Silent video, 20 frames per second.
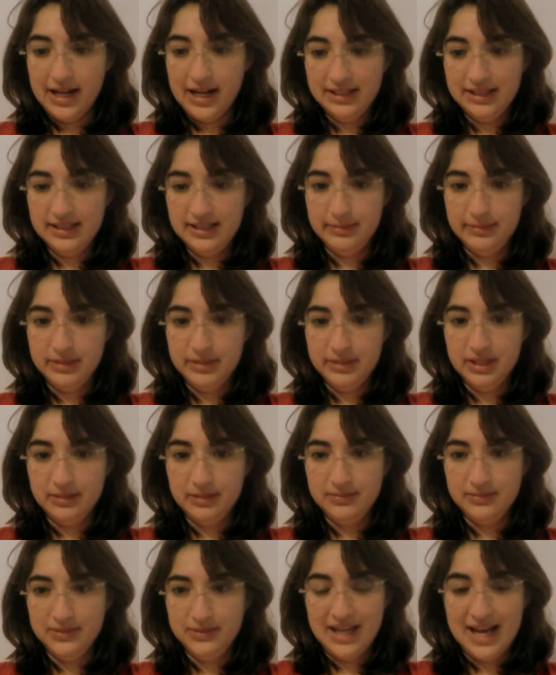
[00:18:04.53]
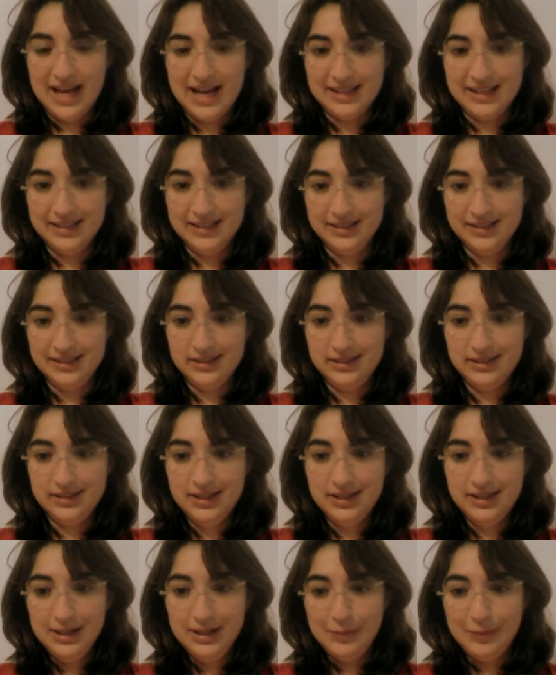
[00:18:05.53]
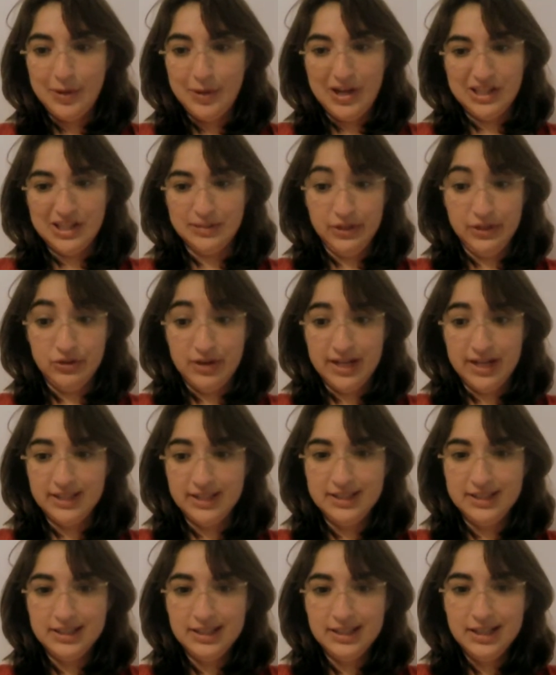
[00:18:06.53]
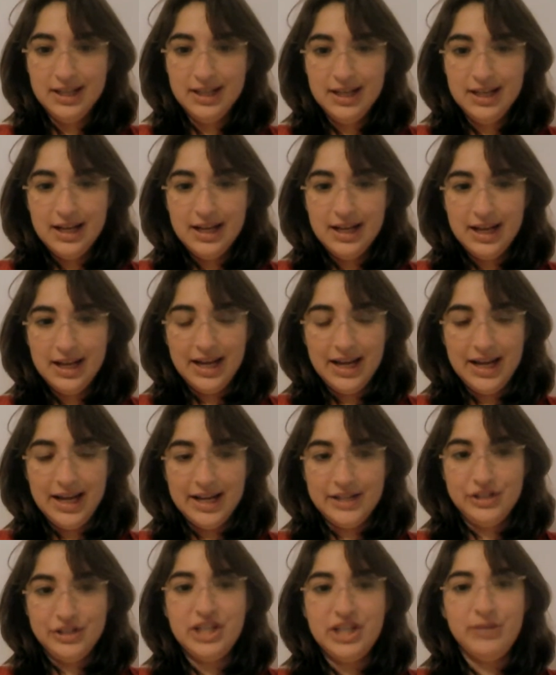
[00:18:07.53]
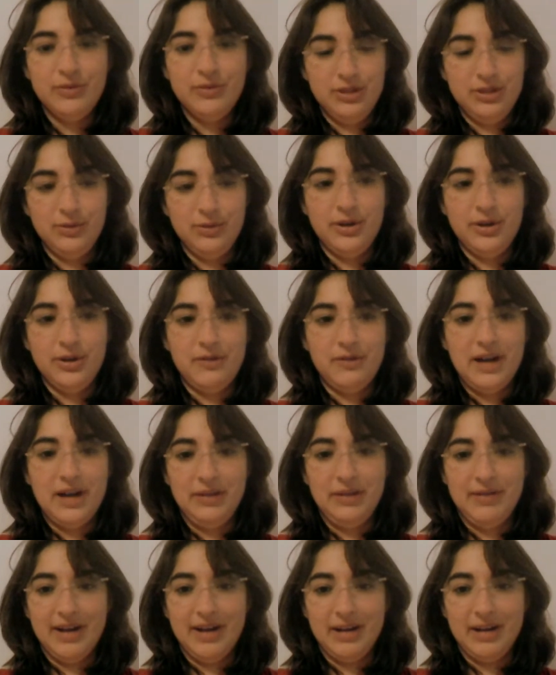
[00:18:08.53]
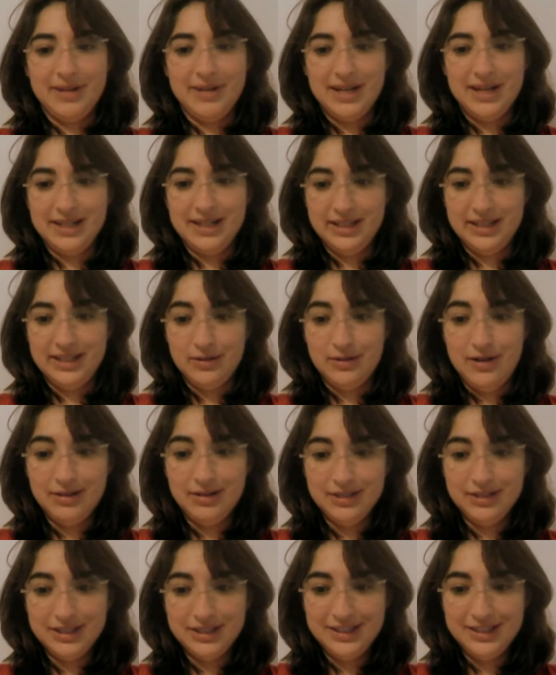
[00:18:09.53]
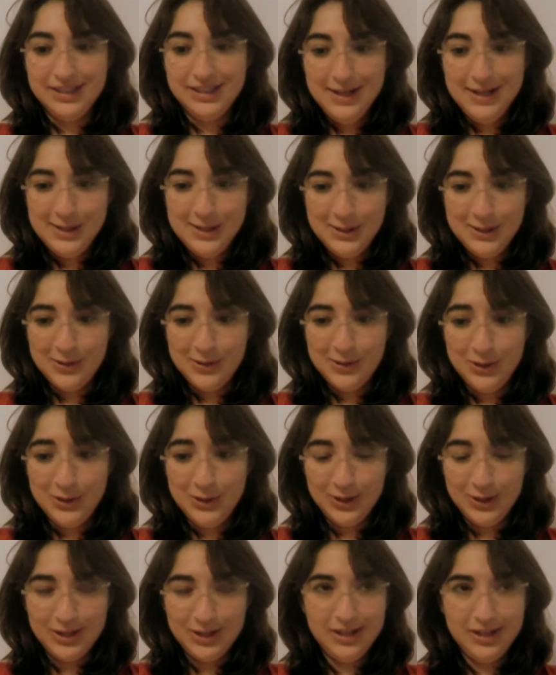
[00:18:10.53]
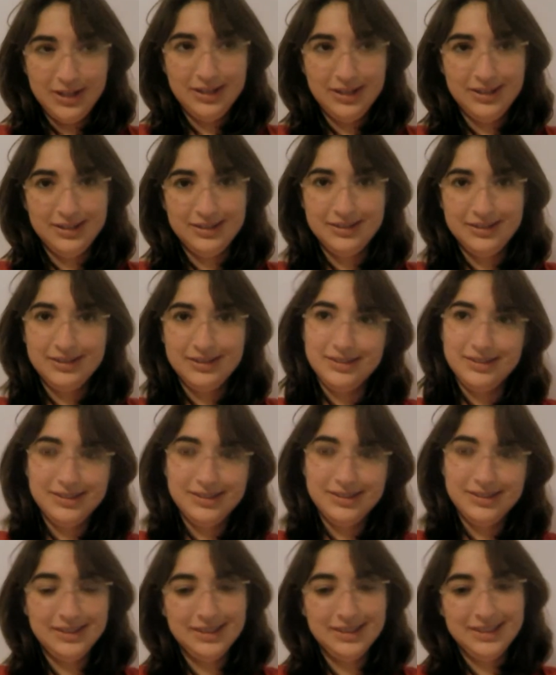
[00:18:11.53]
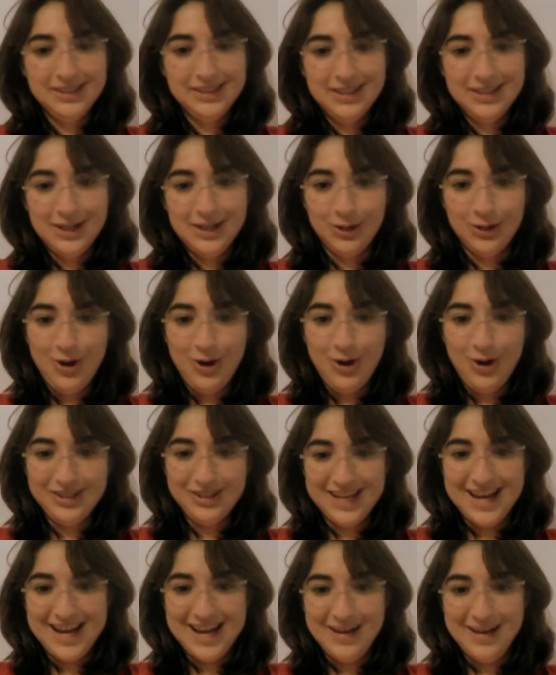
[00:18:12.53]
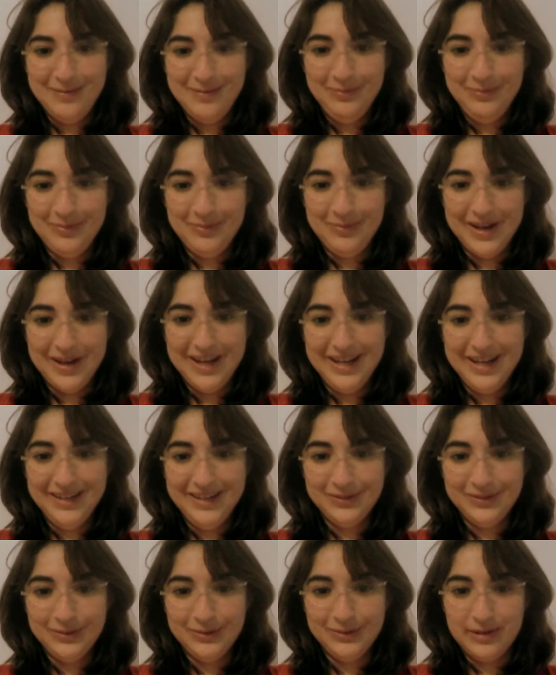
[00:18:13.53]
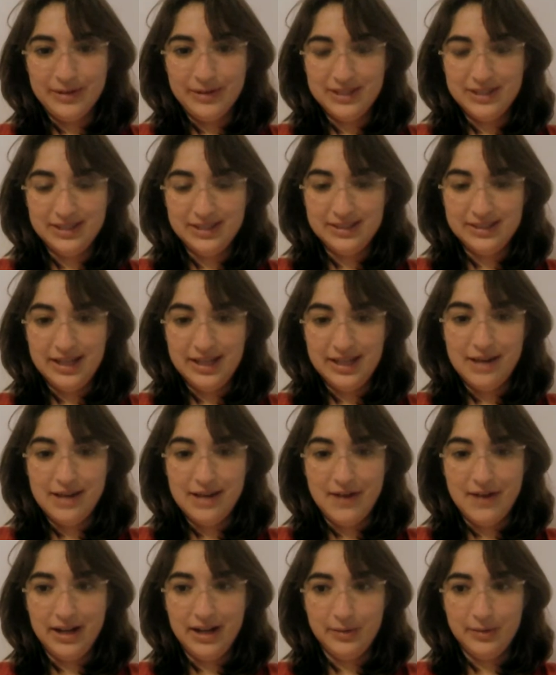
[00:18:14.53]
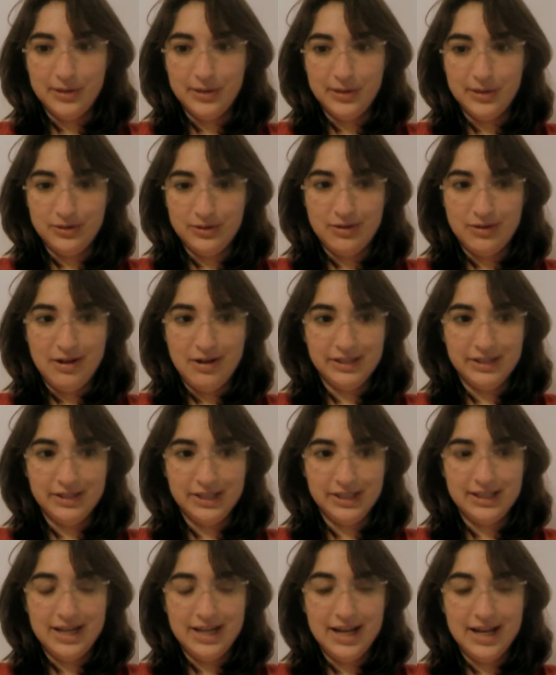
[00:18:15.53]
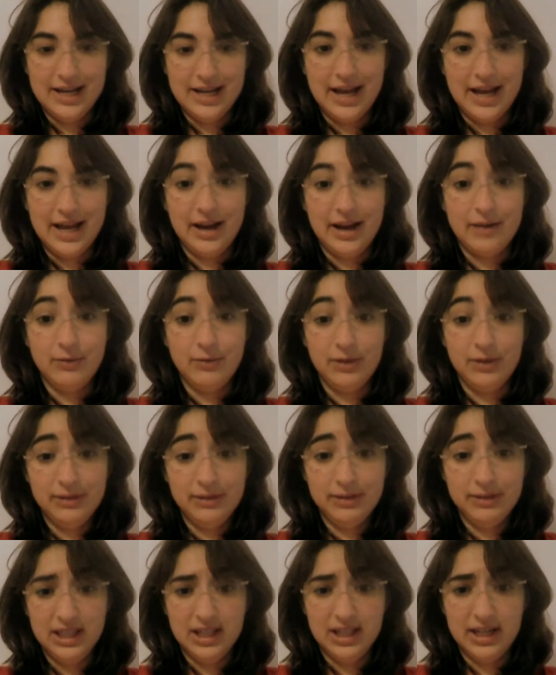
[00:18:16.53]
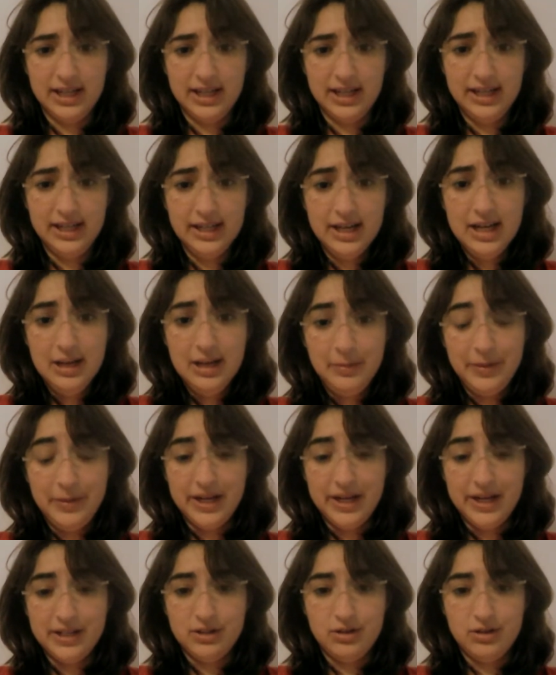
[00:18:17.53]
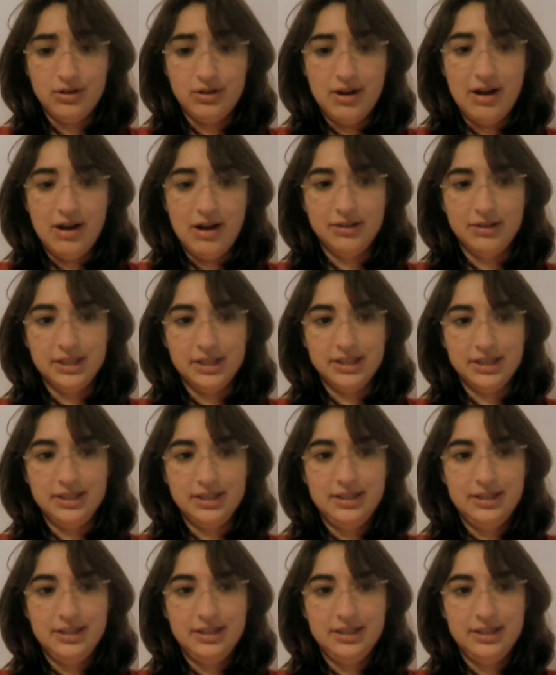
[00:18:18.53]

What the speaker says: the symptoms as possibly Tourette's, and she was the one who finally recommended I see a neurologist. So it took a long time, but when I was 16, I finally went to a neurologist, and I got really, really lucky because the neurologist